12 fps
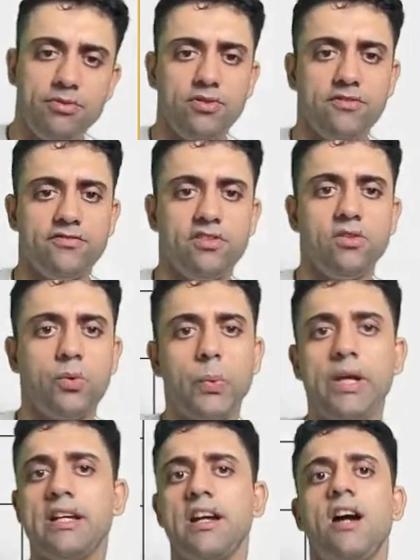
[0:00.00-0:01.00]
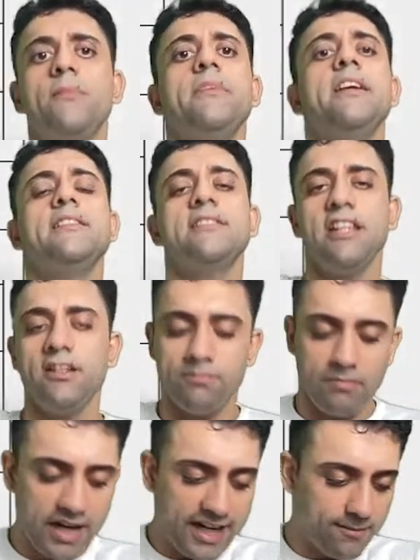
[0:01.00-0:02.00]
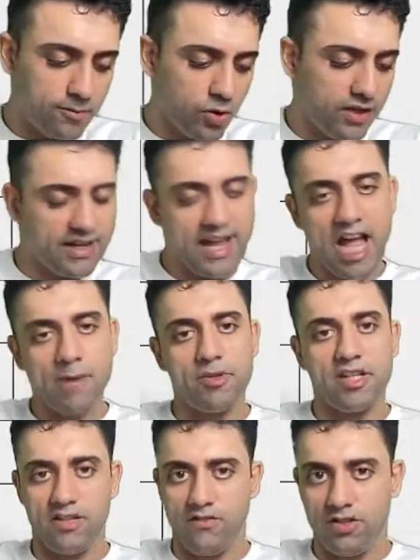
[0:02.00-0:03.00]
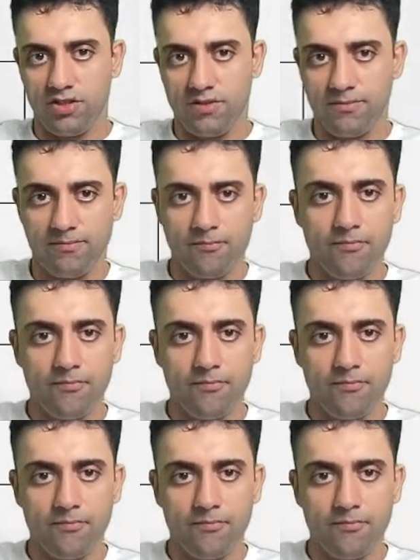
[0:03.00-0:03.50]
beautiful, quick, amazing, mind-blowing, happy revision.